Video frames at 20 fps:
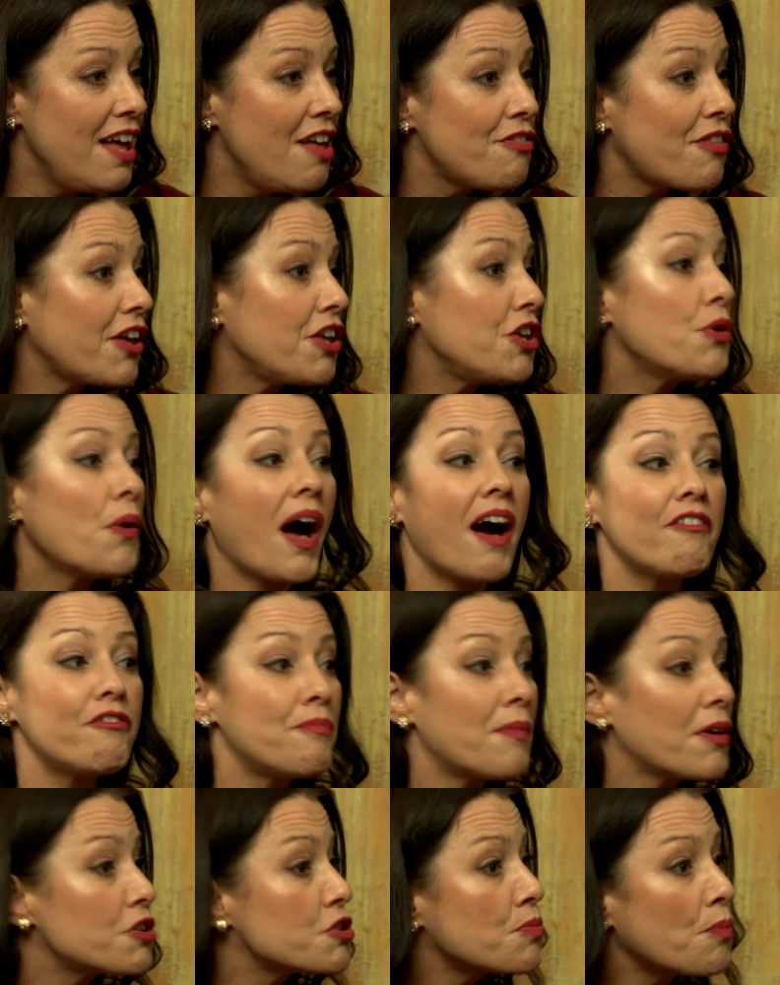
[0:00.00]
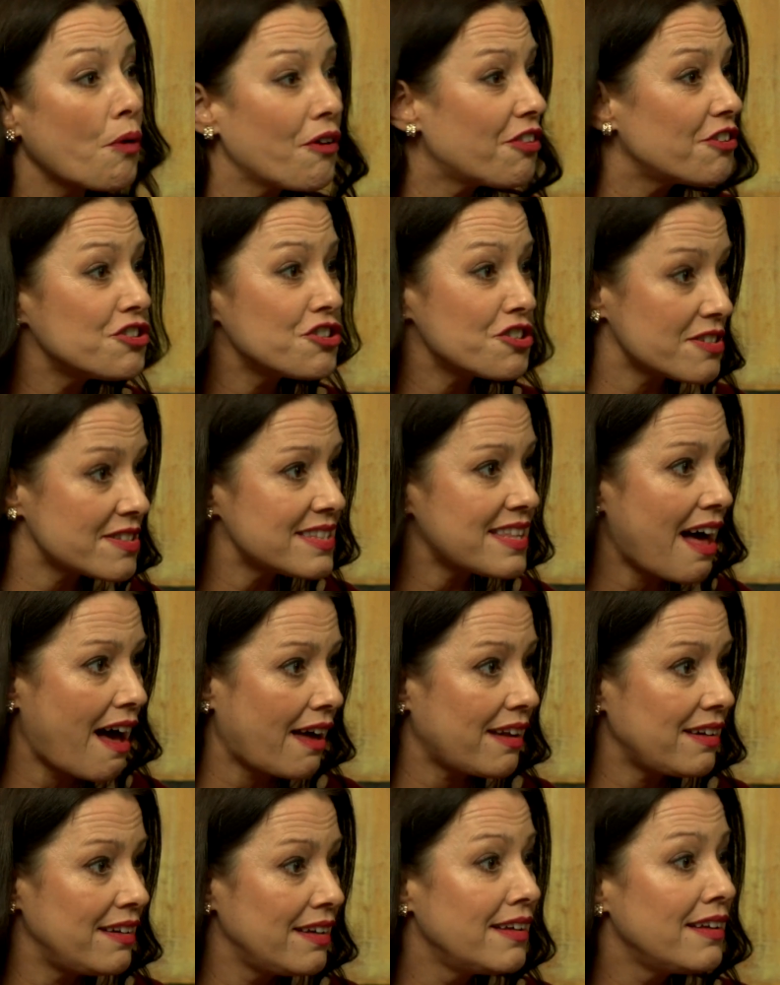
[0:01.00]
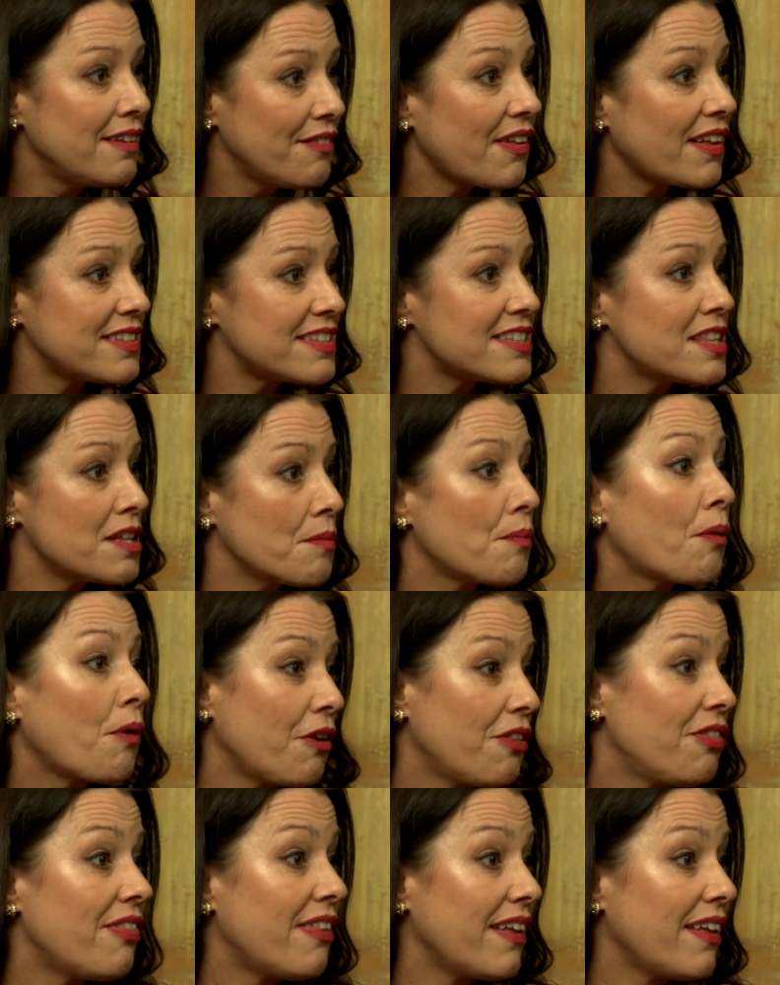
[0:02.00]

that you have much more than just that. That's the important thing.